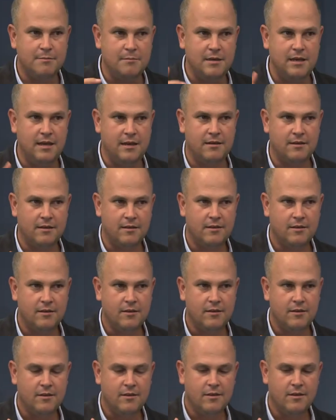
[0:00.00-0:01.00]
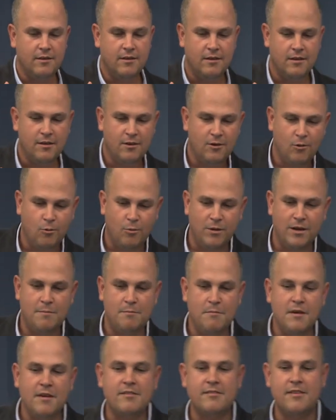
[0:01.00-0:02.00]
mean when a
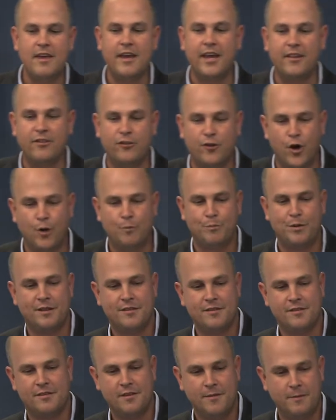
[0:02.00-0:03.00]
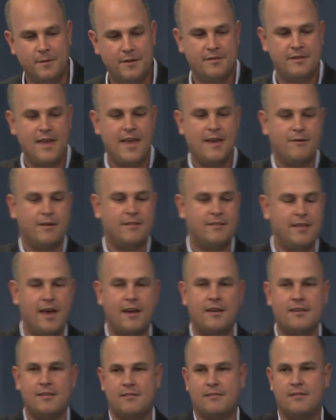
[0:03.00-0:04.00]
mystic interprets the sacred
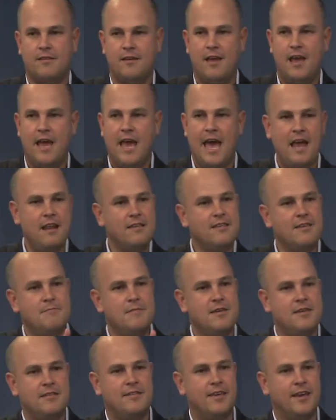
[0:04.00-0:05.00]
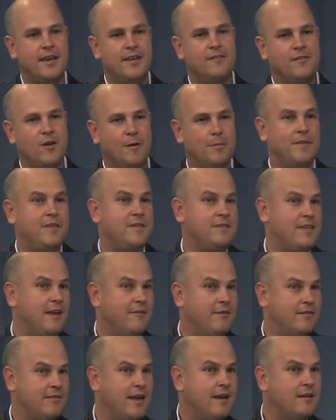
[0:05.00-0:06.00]
text? How does a mystic interpret the
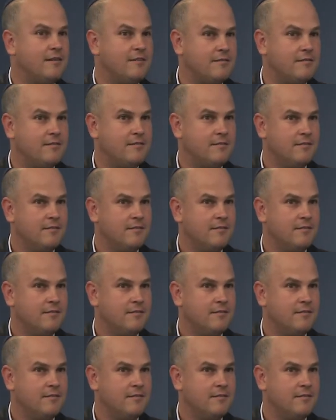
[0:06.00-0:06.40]
sacred text?